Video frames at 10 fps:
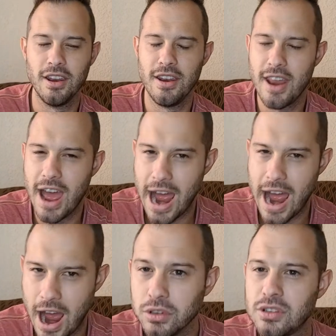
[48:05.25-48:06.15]

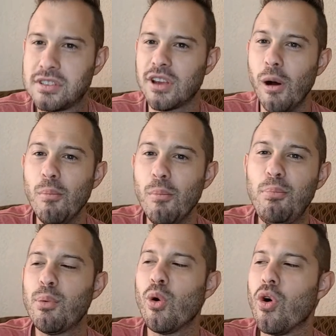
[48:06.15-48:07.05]
Now, some
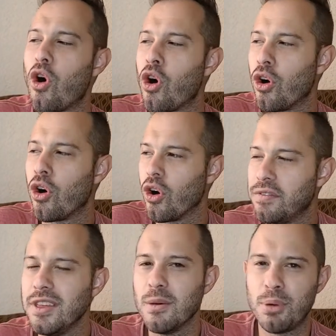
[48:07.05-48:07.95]
people are
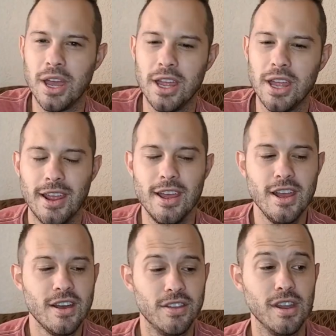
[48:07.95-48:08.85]
of the opinion
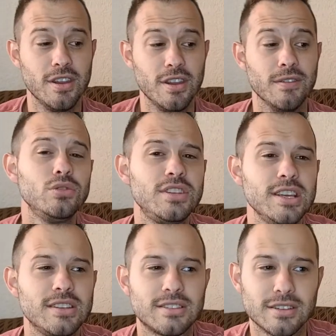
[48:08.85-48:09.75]
that if you
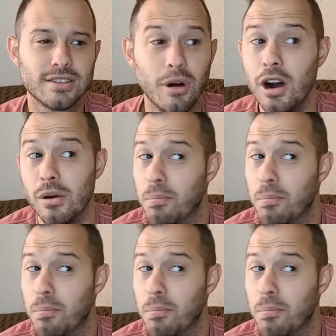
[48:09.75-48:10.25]
see some